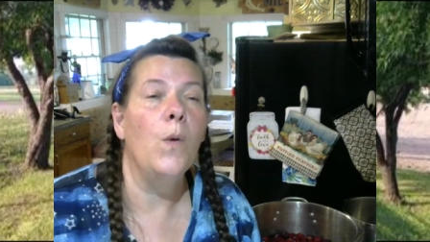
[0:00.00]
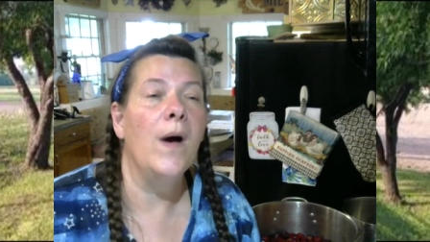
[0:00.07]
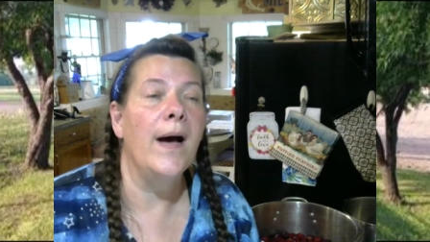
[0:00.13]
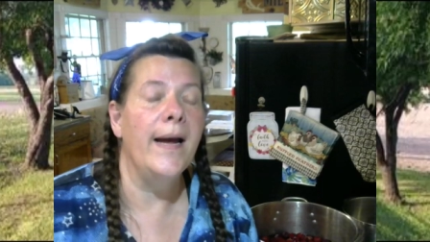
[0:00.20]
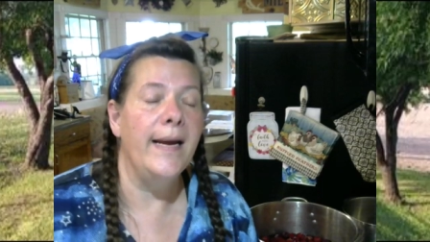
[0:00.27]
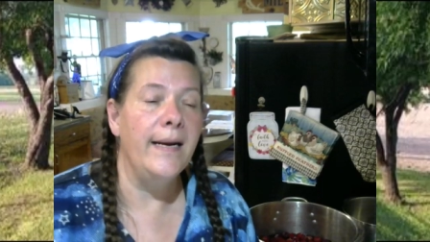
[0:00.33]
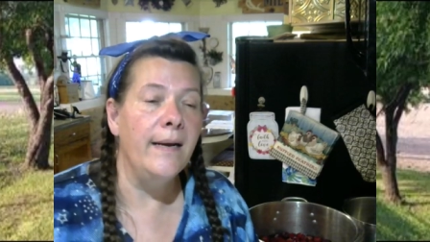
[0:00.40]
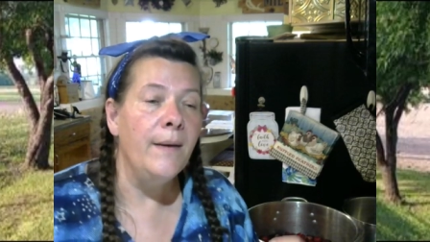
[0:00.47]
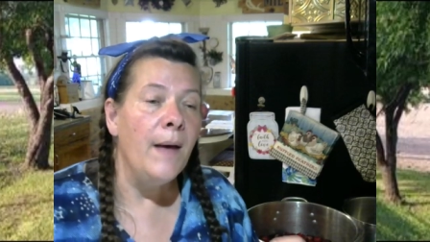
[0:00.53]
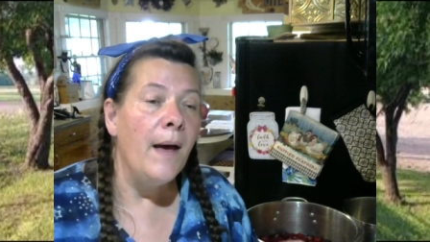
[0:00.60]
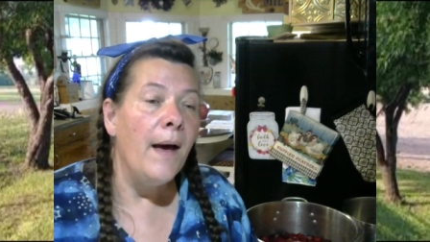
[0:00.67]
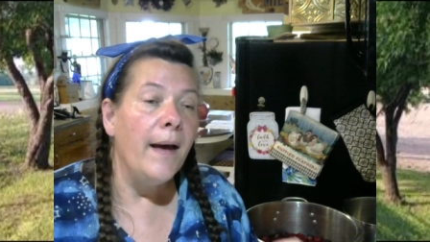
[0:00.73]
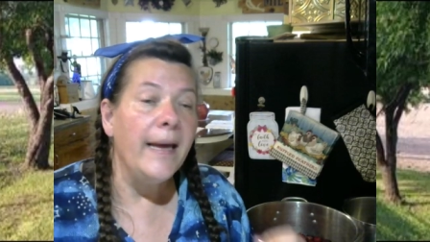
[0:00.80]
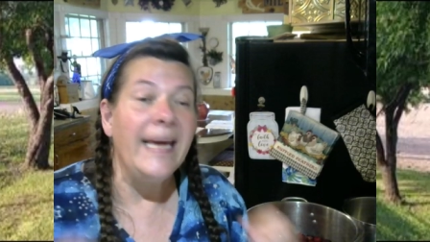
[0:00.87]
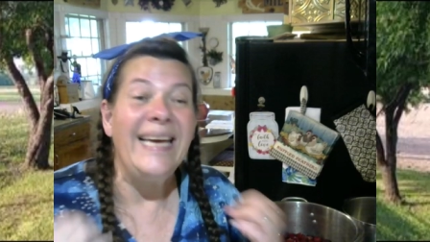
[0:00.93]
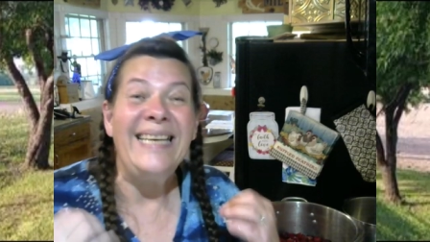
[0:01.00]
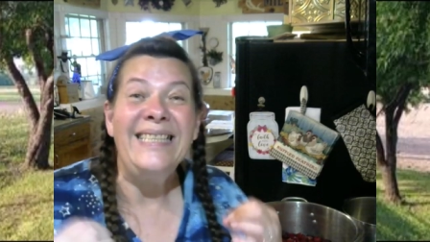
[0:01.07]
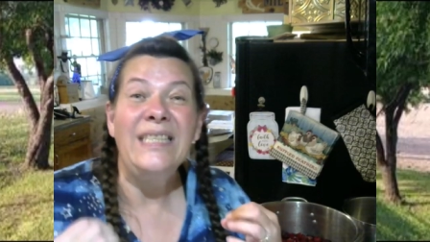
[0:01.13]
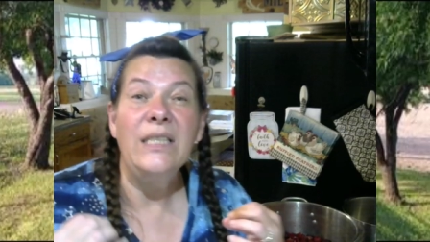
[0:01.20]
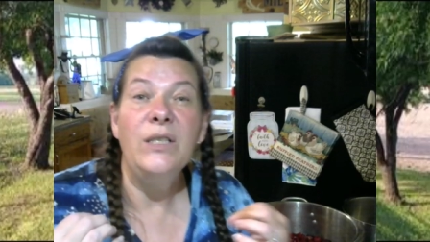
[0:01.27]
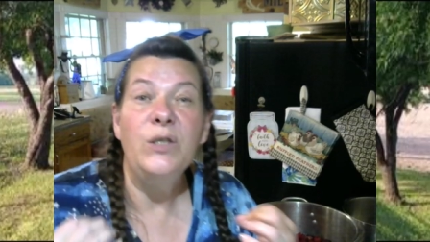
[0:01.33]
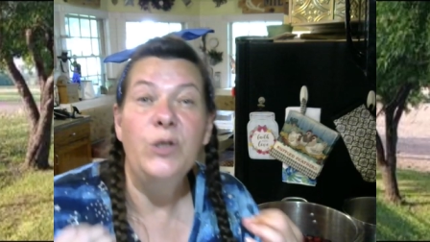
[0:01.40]
wine
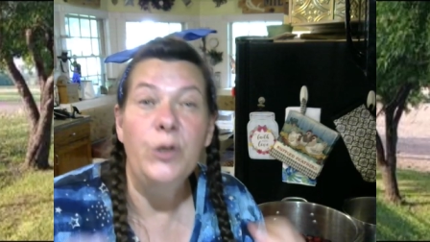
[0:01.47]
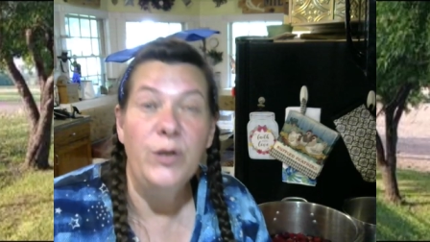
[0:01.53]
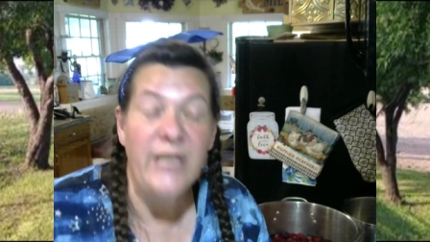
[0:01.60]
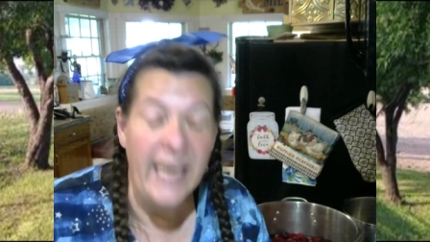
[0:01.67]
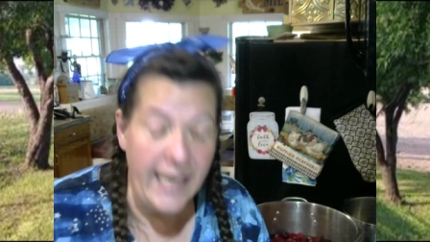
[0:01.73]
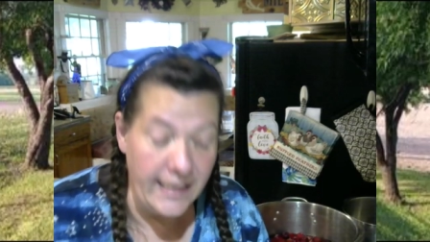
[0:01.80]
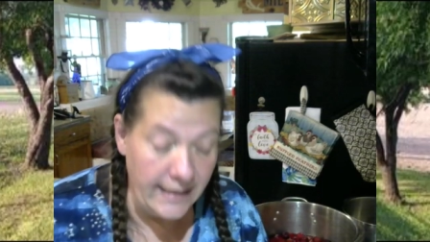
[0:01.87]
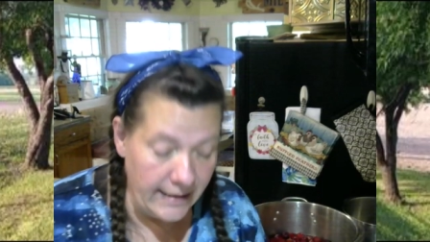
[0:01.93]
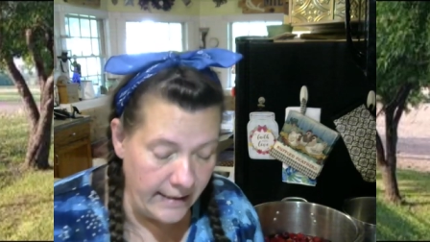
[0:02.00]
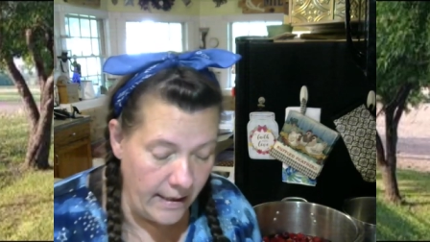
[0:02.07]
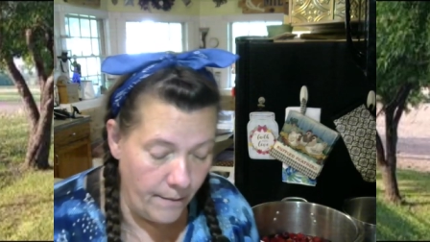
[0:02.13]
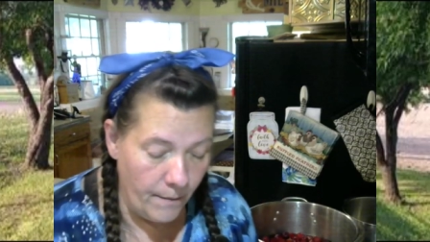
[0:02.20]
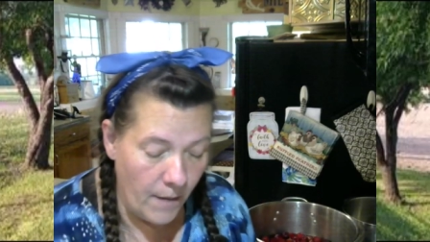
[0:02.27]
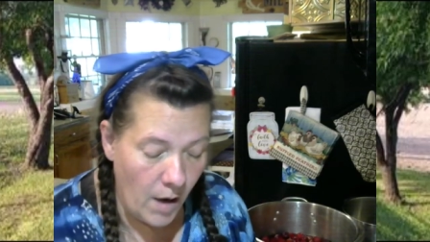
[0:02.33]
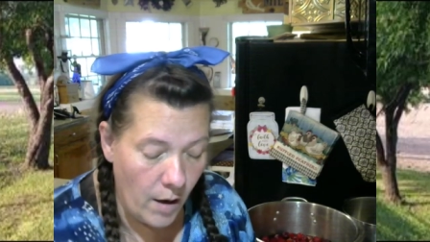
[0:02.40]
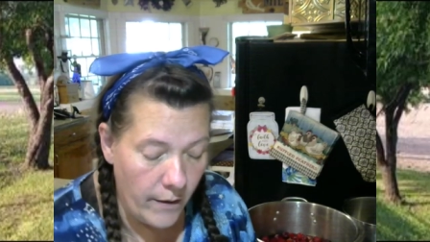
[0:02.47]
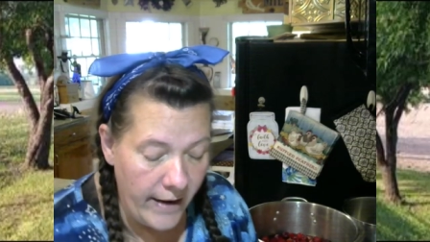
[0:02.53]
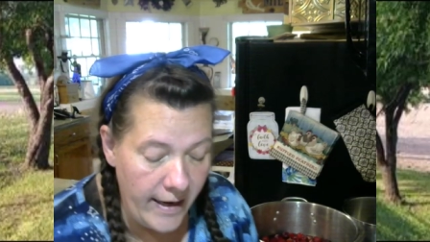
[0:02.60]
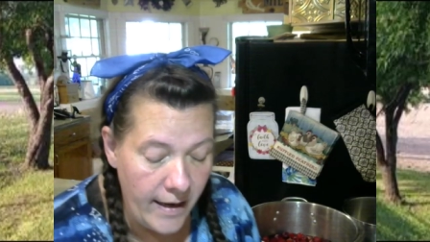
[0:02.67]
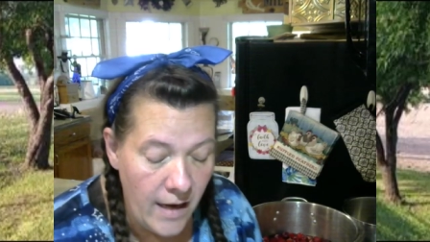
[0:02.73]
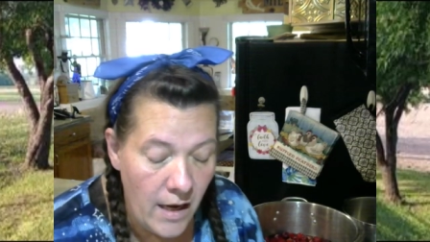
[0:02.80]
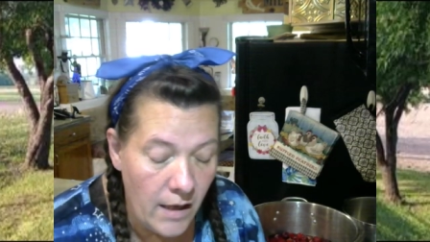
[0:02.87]
is to taste them all
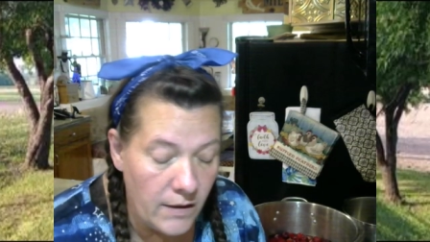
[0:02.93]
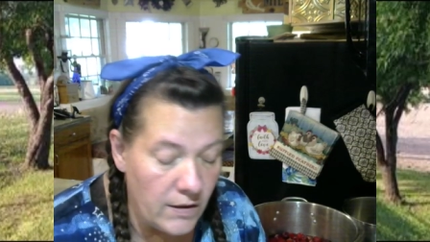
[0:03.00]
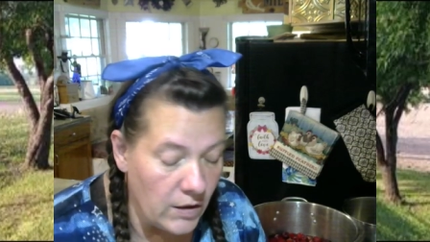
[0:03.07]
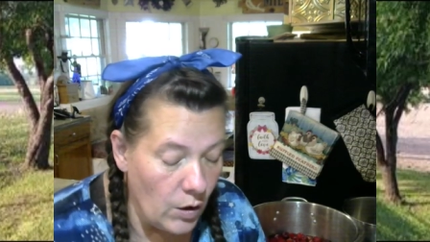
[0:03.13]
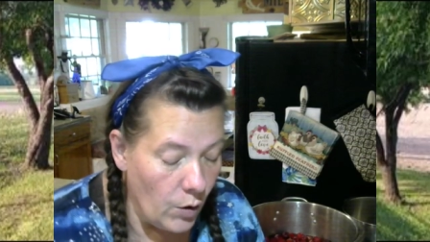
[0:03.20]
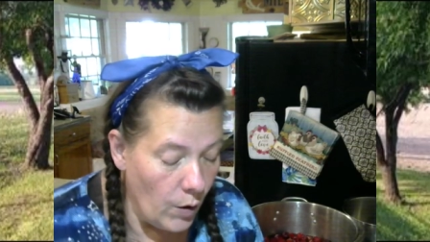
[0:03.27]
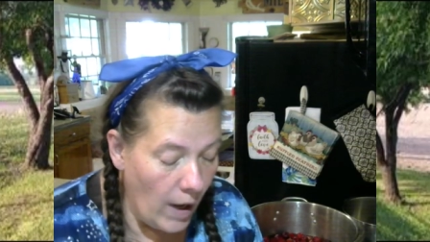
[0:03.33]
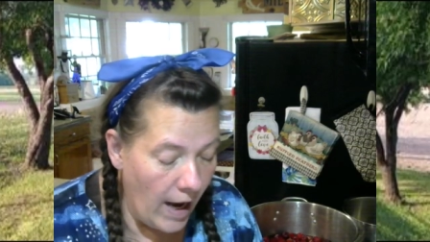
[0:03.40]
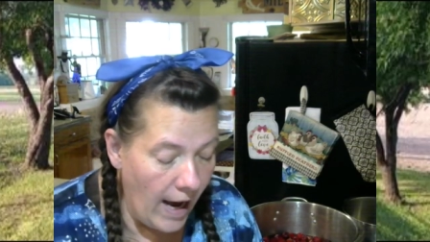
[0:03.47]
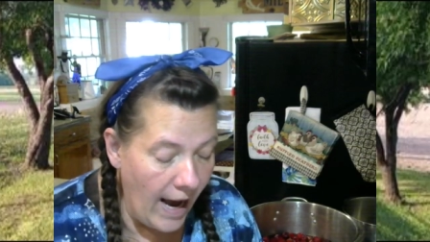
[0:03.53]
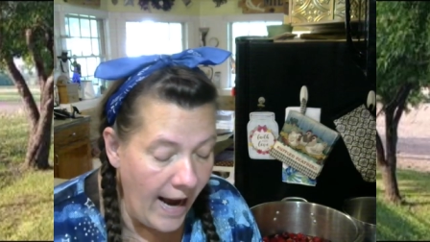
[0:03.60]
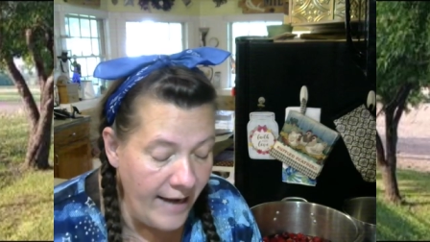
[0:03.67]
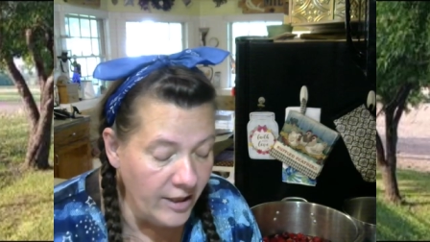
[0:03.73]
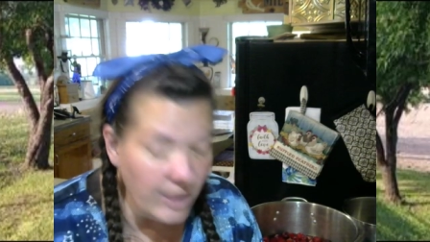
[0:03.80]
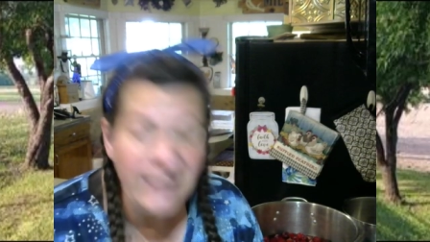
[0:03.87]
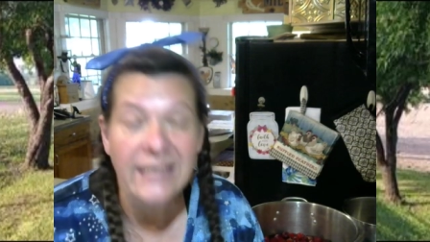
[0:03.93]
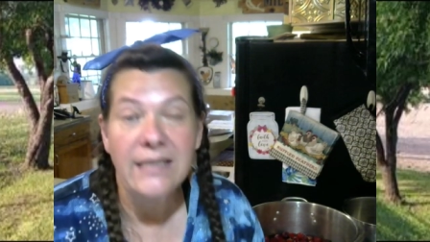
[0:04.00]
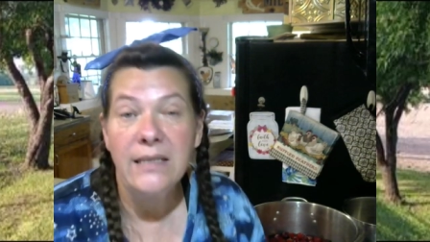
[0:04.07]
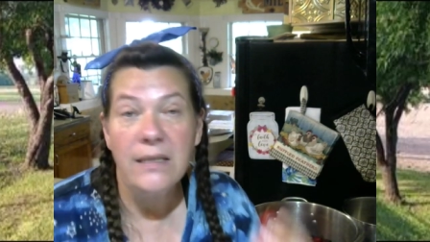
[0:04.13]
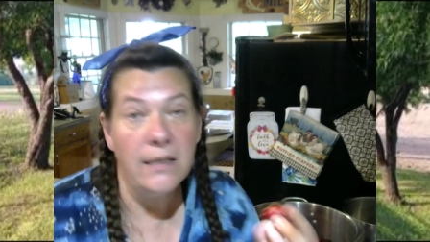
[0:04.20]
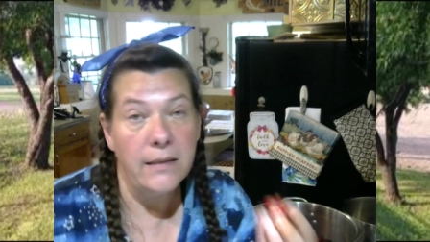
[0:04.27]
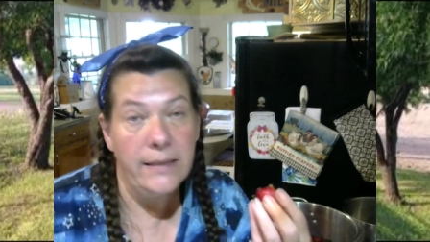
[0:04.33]
right so i just